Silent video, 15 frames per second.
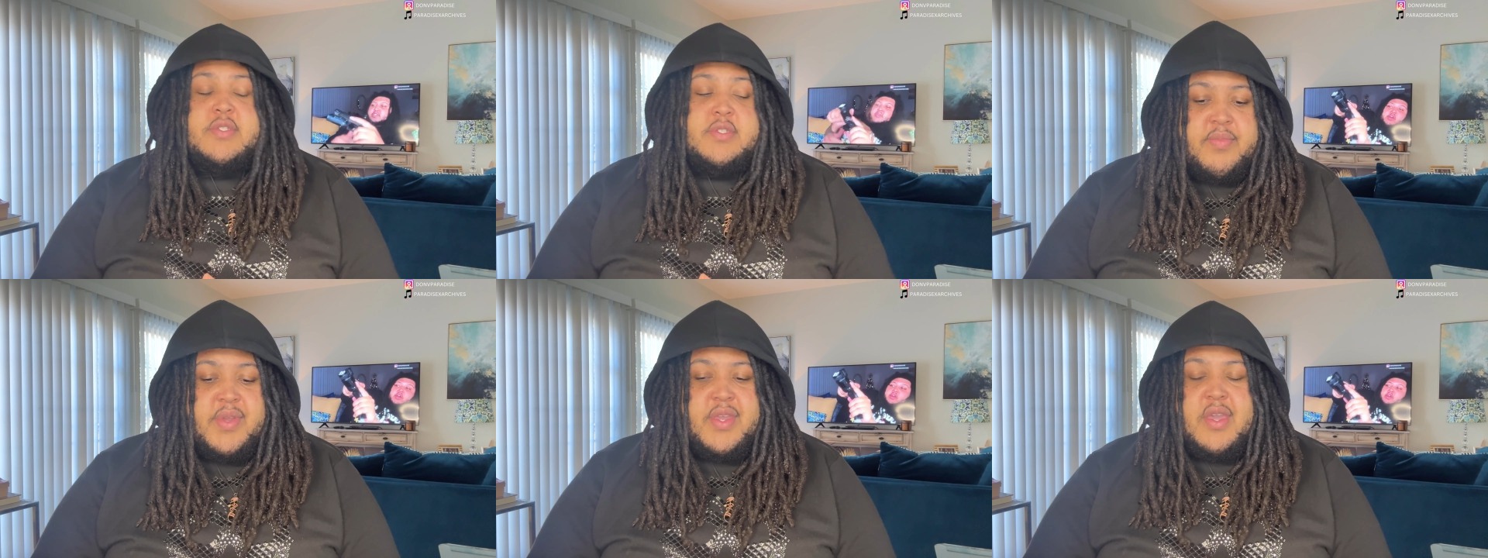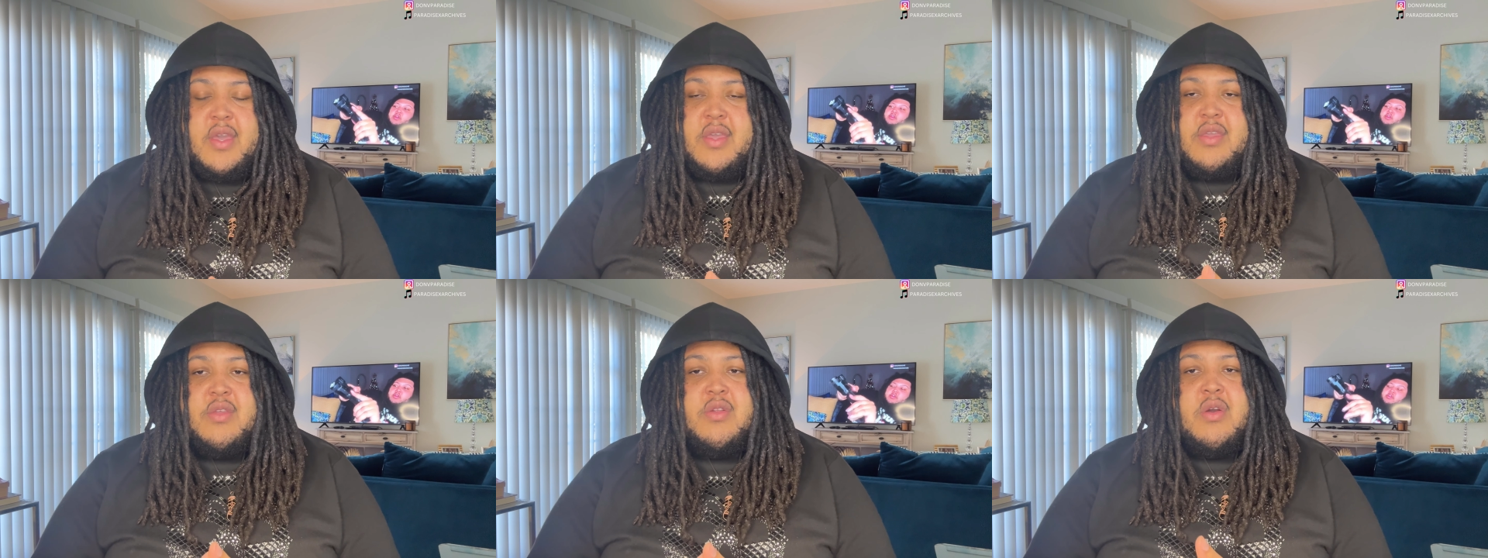But yeah,
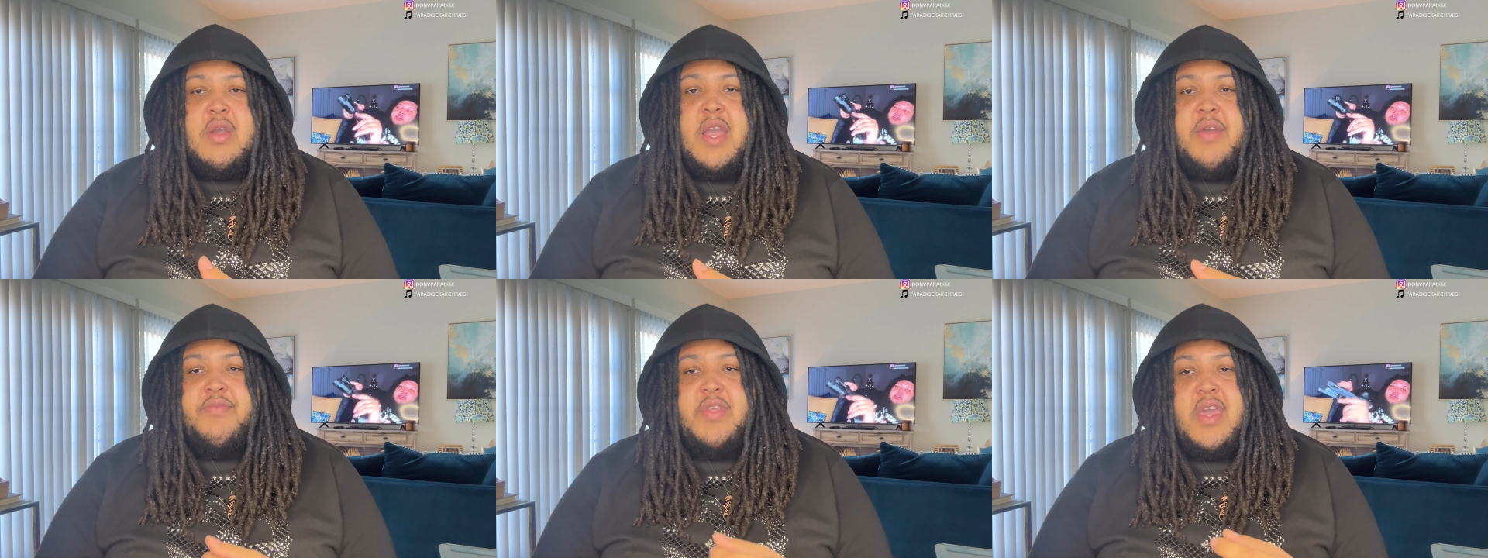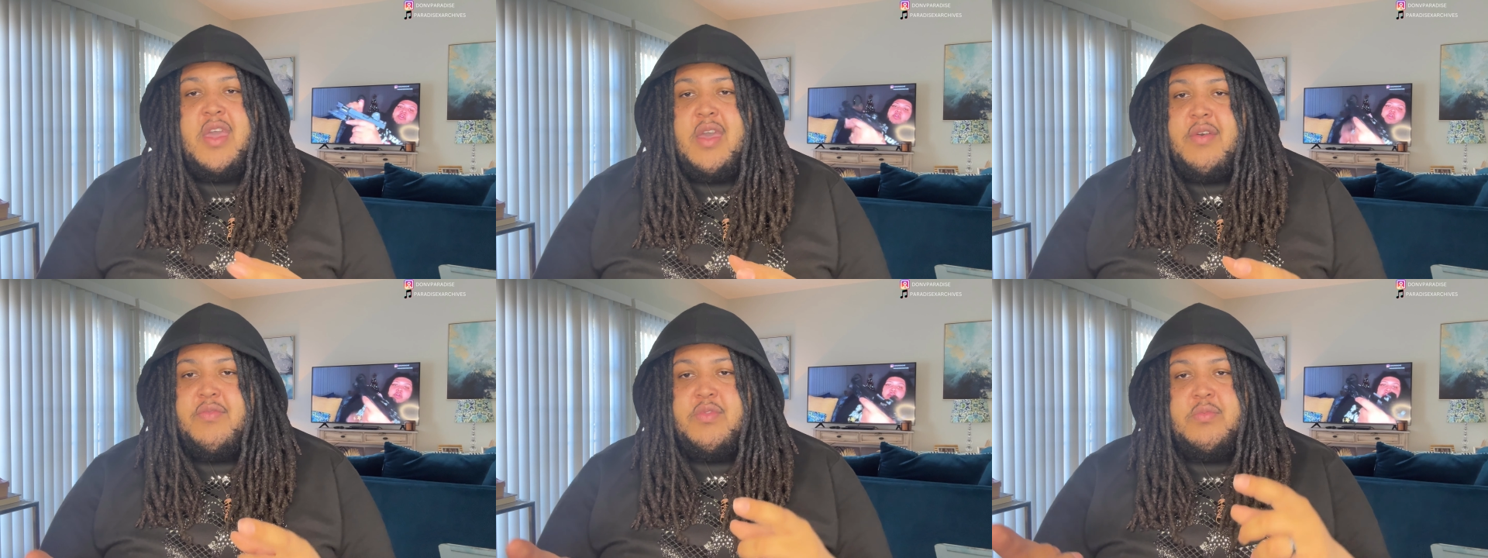you don't have to
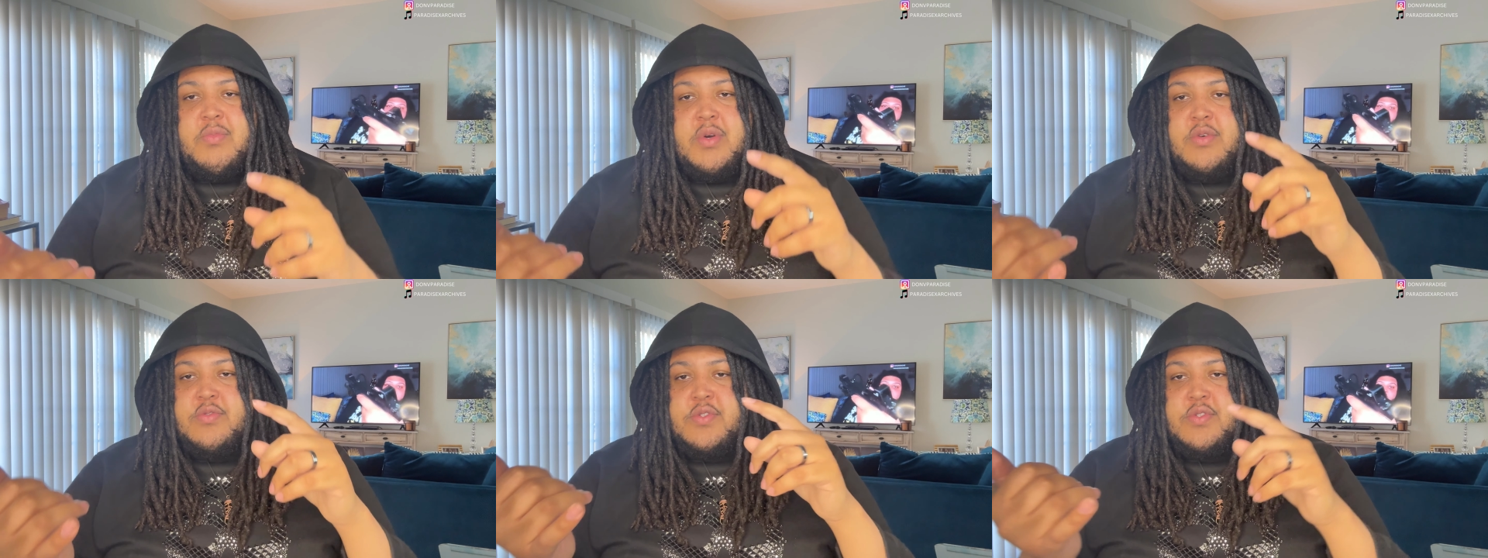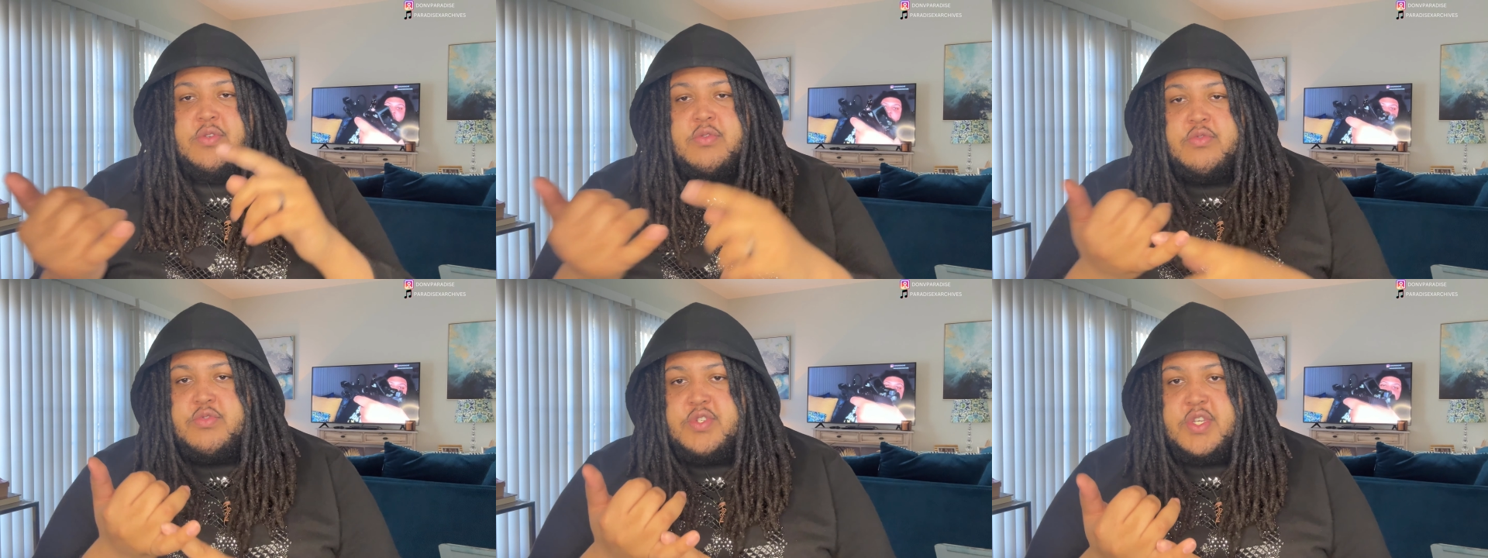have the most
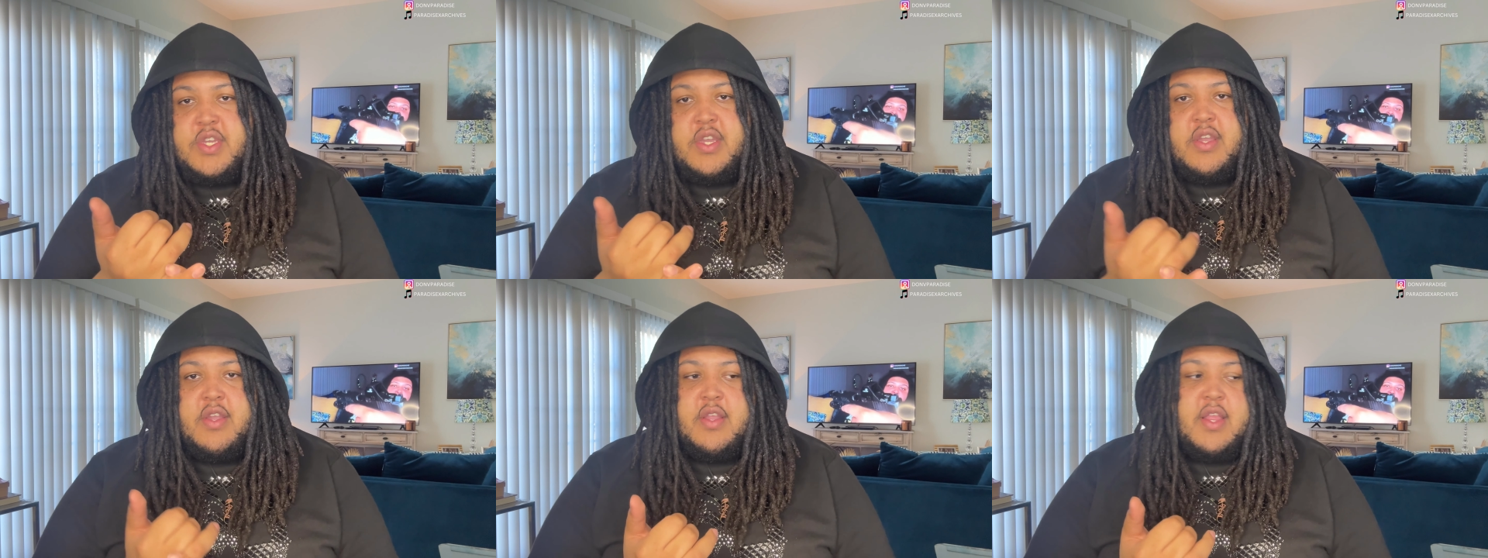Gucci gear.